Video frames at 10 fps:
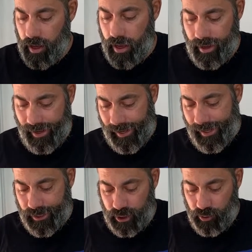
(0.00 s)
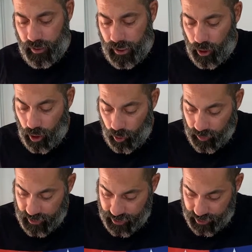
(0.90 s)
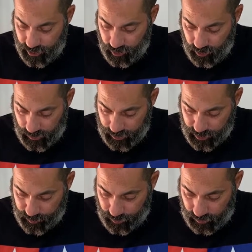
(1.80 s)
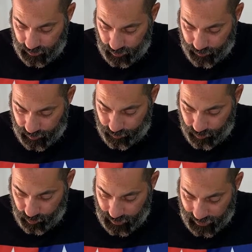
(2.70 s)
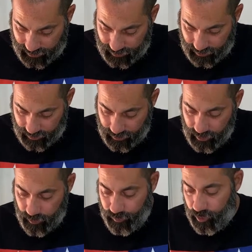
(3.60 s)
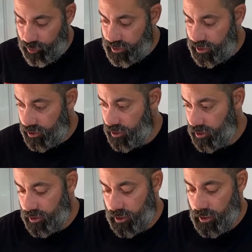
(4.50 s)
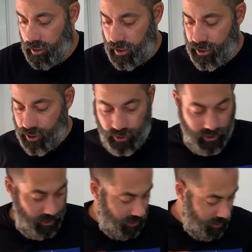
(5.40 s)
and do what I always do and just put a little bit of blue Loctite. Blue is the